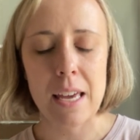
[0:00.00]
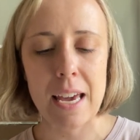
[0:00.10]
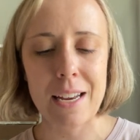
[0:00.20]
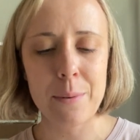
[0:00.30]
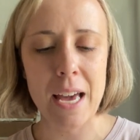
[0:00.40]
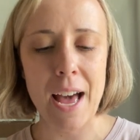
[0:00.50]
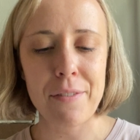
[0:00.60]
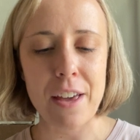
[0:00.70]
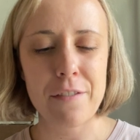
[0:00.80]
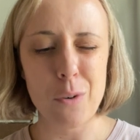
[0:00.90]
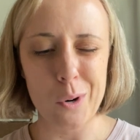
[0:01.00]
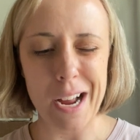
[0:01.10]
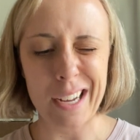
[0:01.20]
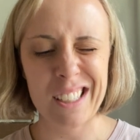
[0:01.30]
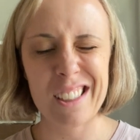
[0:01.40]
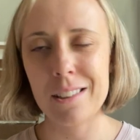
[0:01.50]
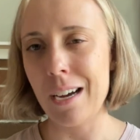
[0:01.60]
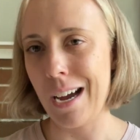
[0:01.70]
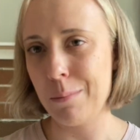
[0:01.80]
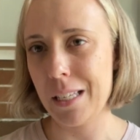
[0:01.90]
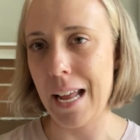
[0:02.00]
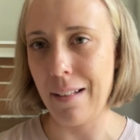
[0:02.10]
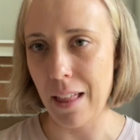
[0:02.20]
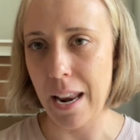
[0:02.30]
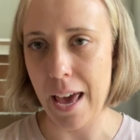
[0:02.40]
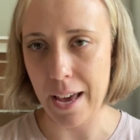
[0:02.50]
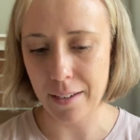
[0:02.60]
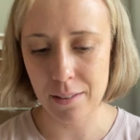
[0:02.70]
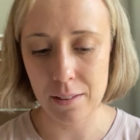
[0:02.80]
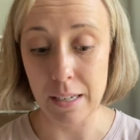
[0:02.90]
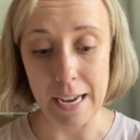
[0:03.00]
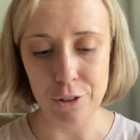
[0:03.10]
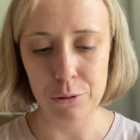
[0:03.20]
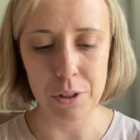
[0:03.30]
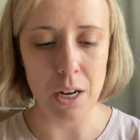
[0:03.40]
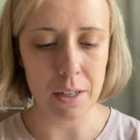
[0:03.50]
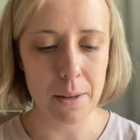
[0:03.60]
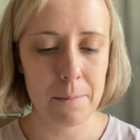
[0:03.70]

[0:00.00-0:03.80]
and we have a 4x times an ln x, a natural log.